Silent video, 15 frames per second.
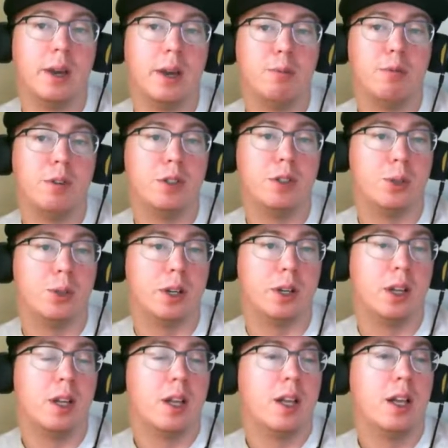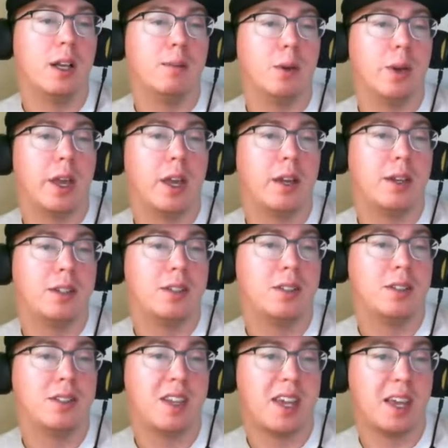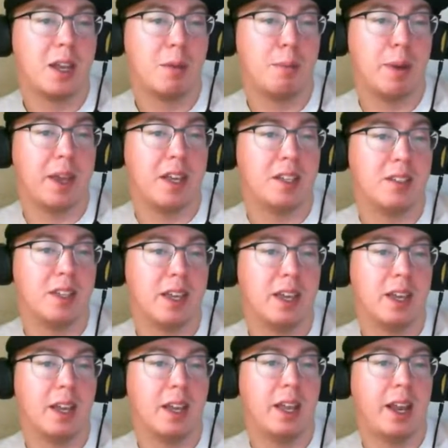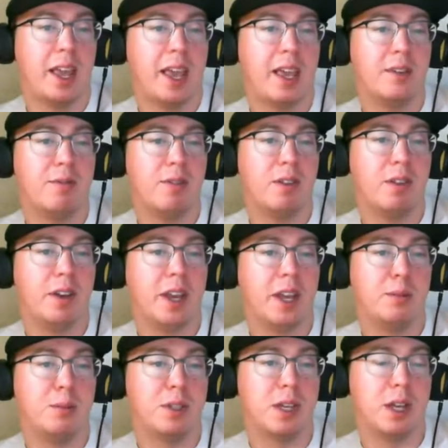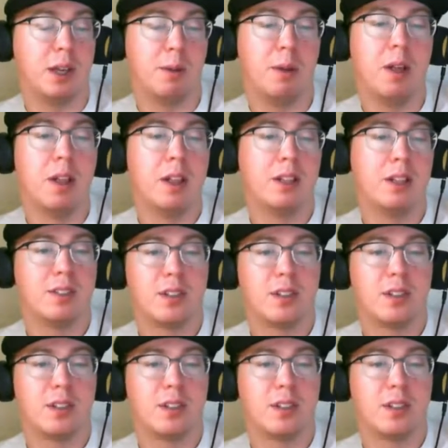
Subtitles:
for sure. Okay, on to second base. I had a handful of names. Let's